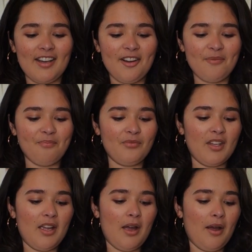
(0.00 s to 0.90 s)
But
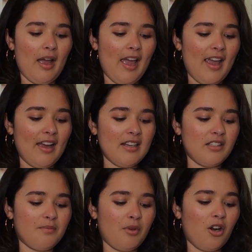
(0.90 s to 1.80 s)

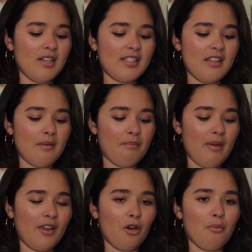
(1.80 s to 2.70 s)
honestly, the
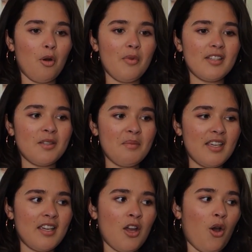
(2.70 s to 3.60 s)
bigger moment to
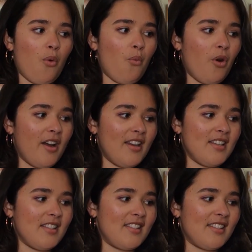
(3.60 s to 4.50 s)
me
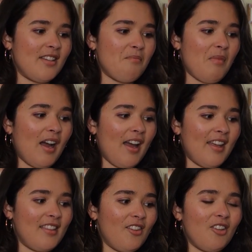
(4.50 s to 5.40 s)
was
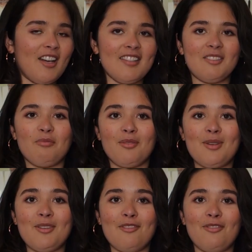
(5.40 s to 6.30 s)
my little cousin
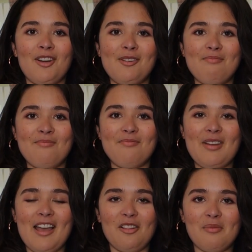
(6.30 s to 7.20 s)
promoted from
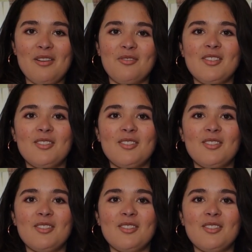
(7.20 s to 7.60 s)
elementary